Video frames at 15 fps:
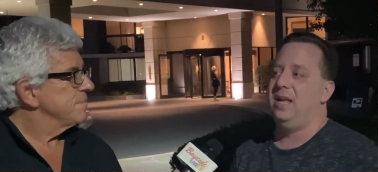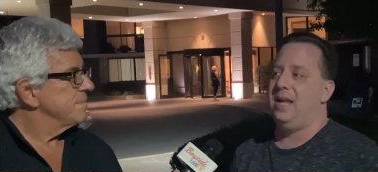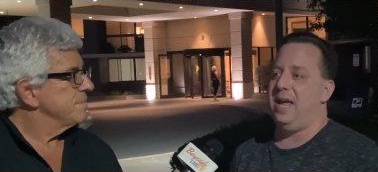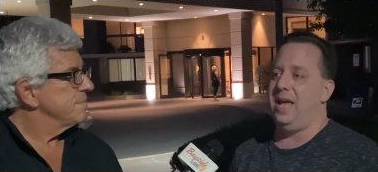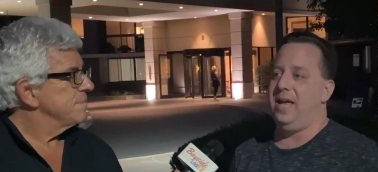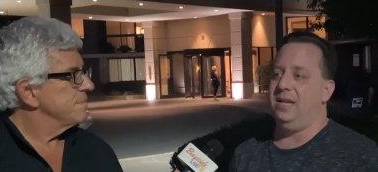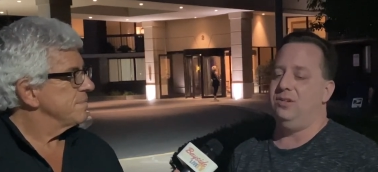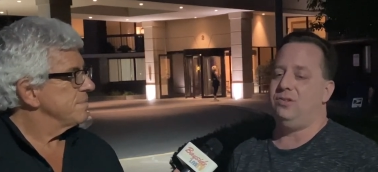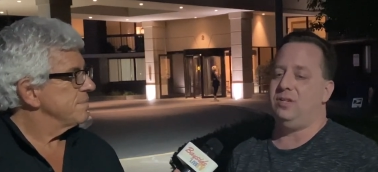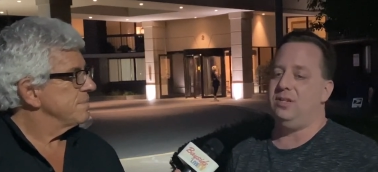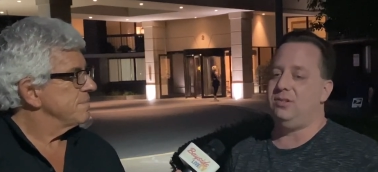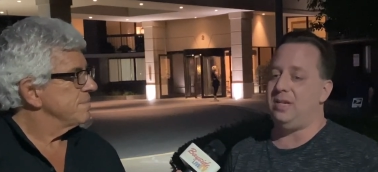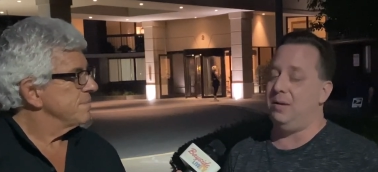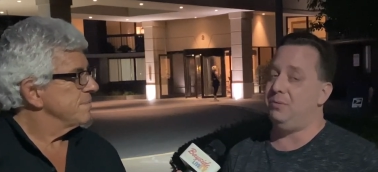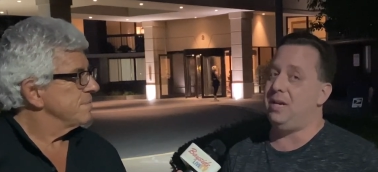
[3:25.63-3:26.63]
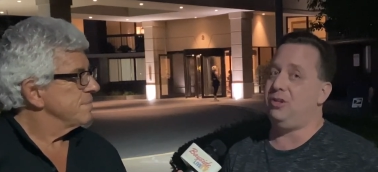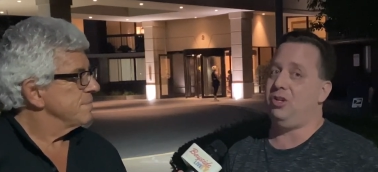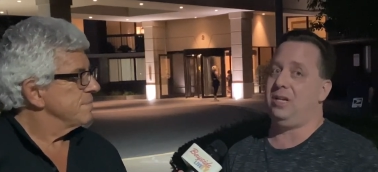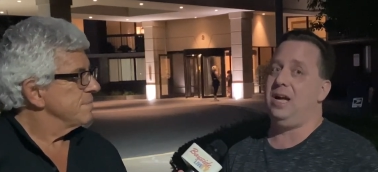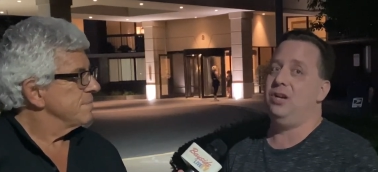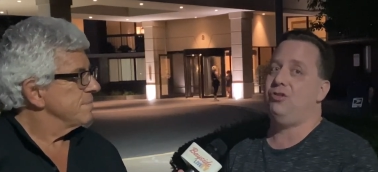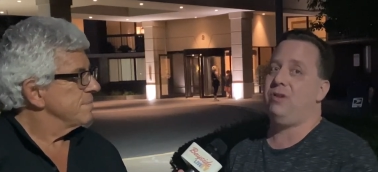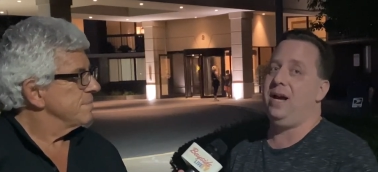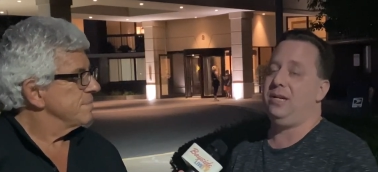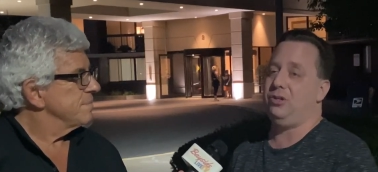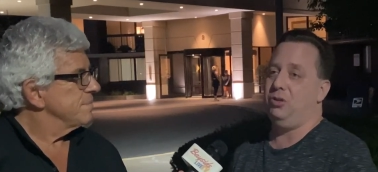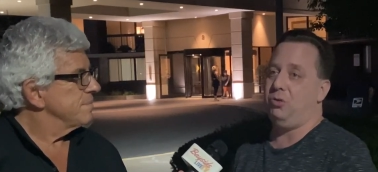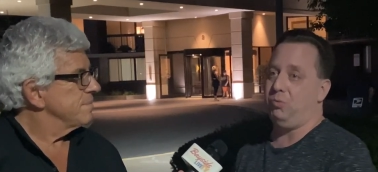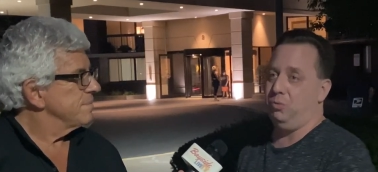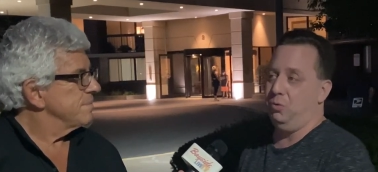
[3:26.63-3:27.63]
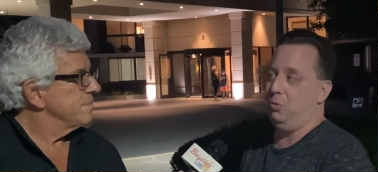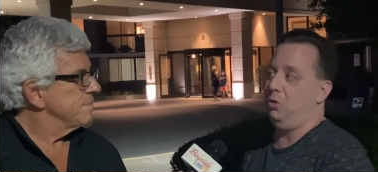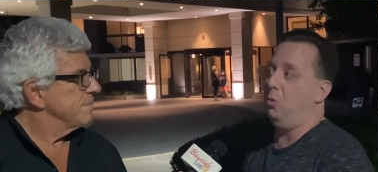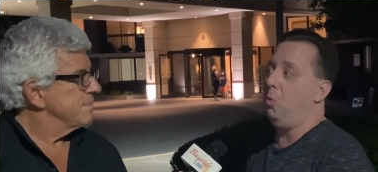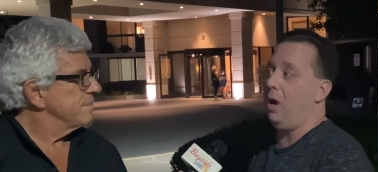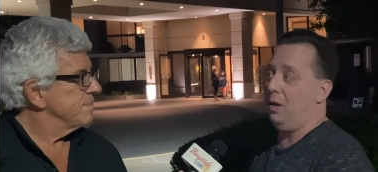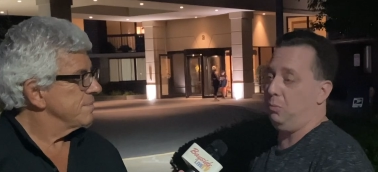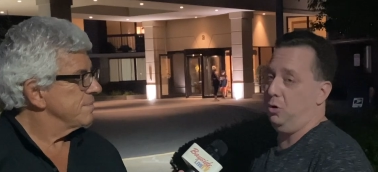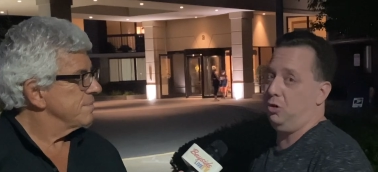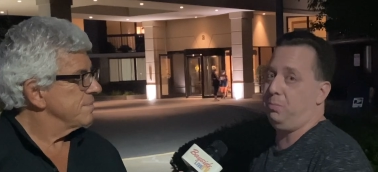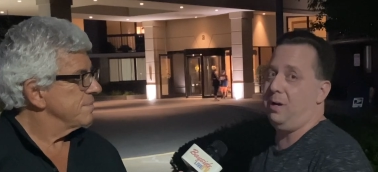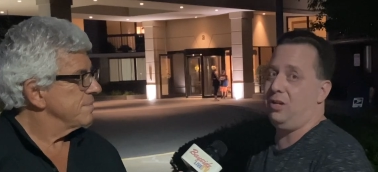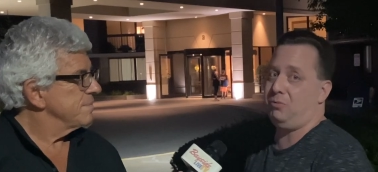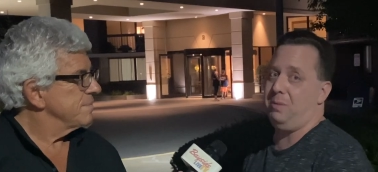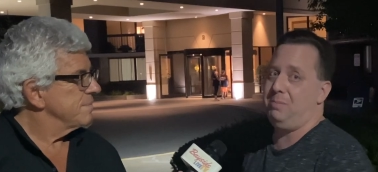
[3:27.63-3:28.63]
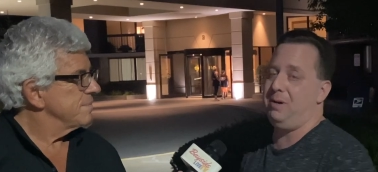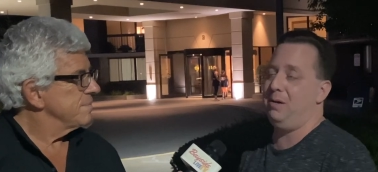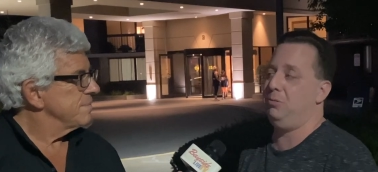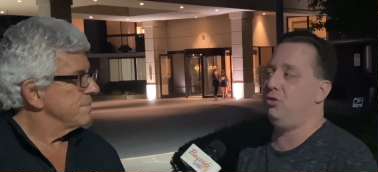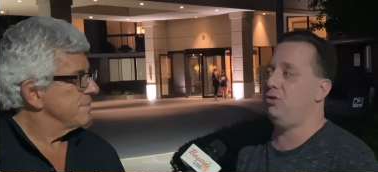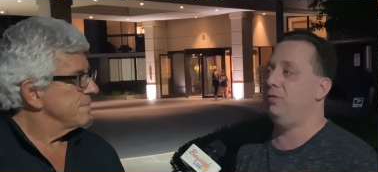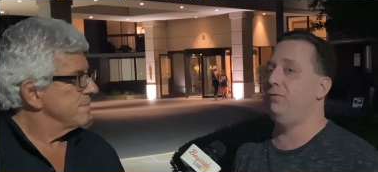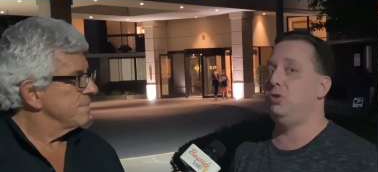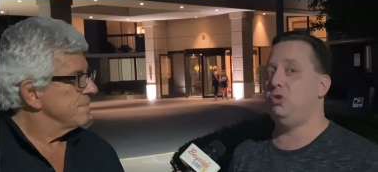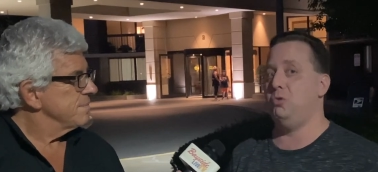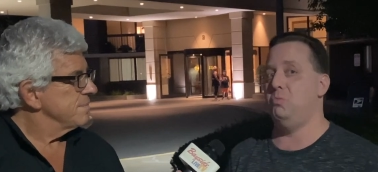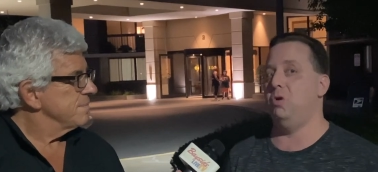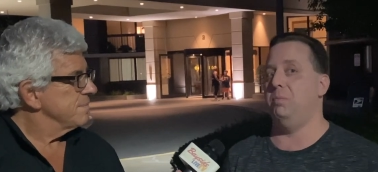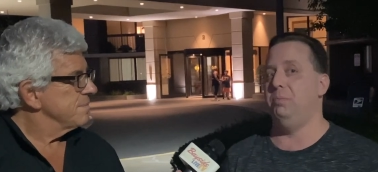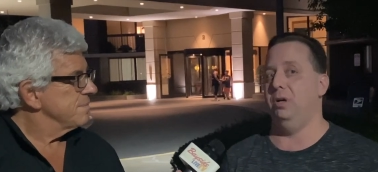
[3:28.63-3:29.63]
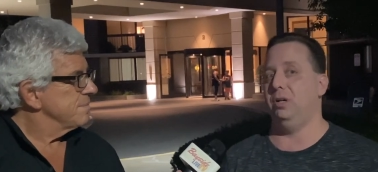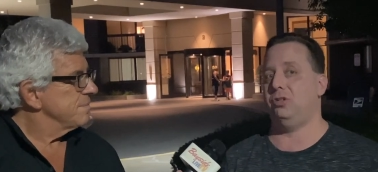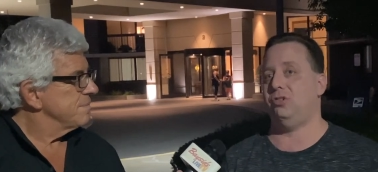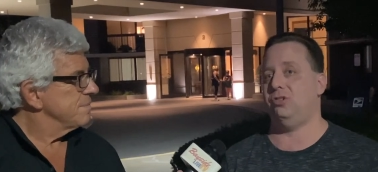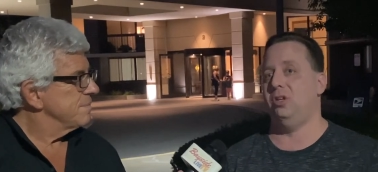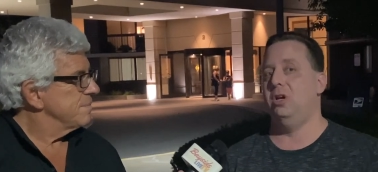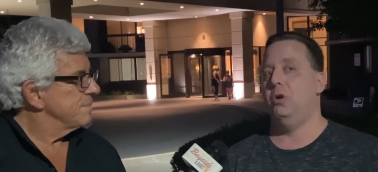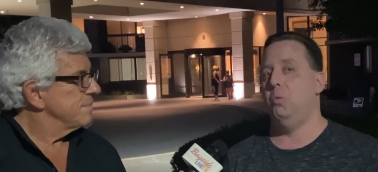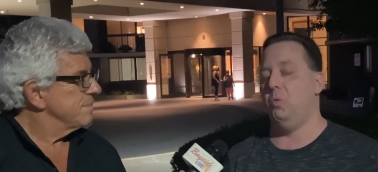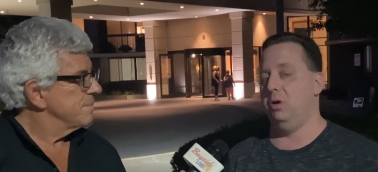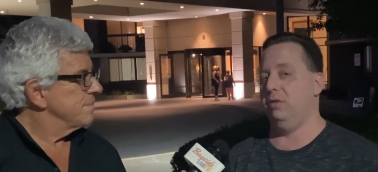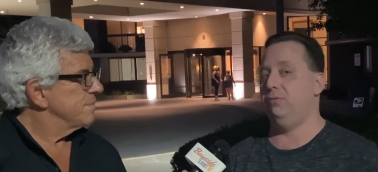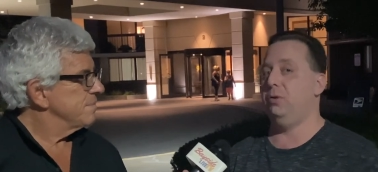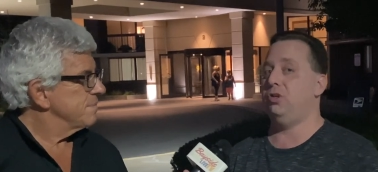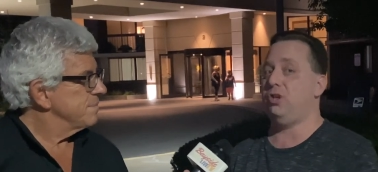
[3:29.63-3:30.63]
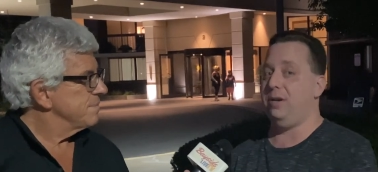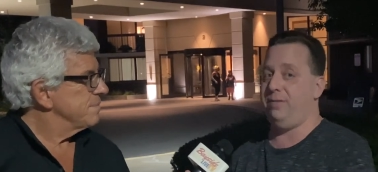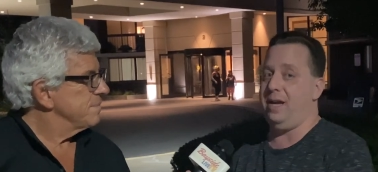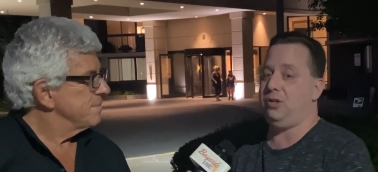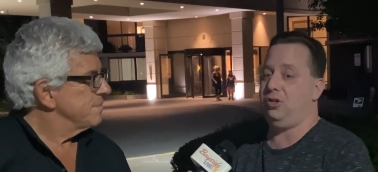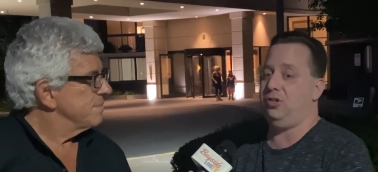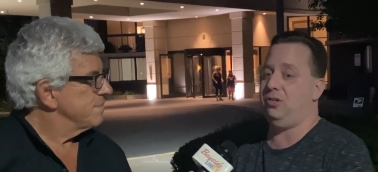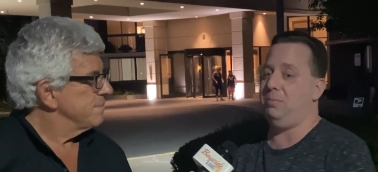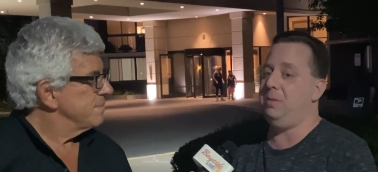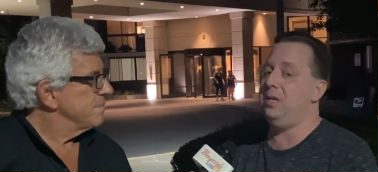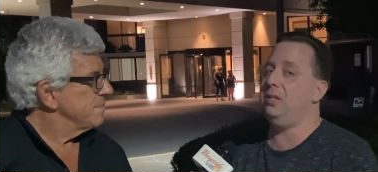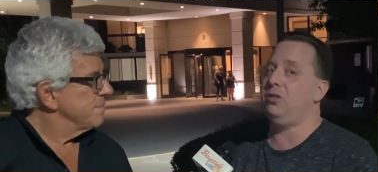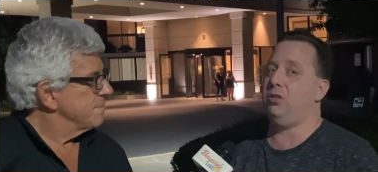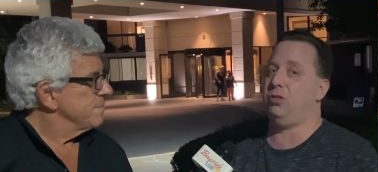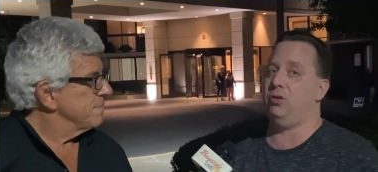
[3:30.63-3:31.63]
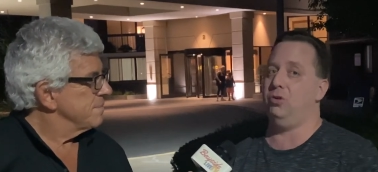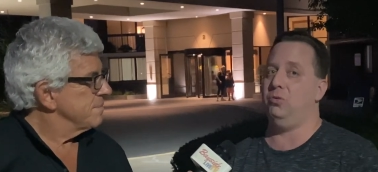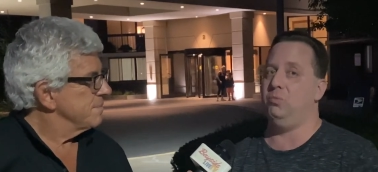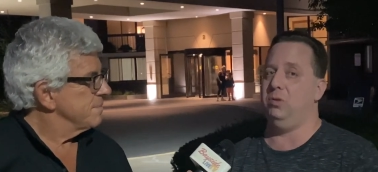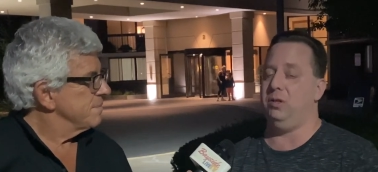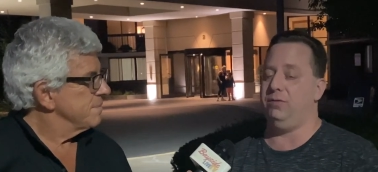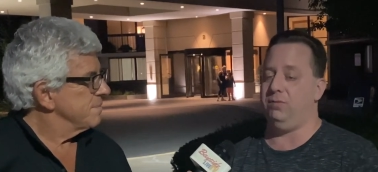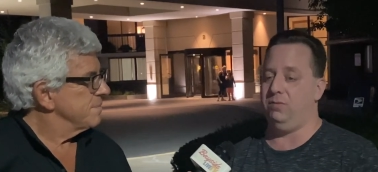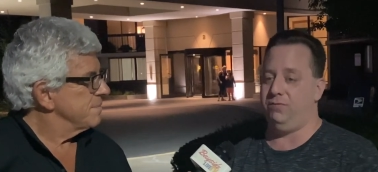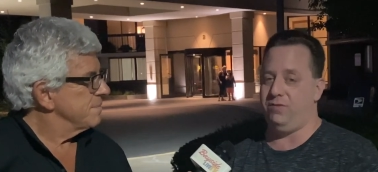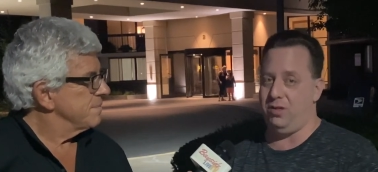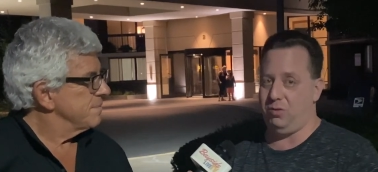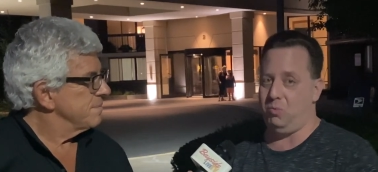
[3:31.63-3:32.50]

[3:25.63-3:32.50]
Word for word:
Speaker 1: And since then, I was actually contracted through the Wild Rose Press, my publisher, for two more books. One of which I've actually submitted. The third, the fifth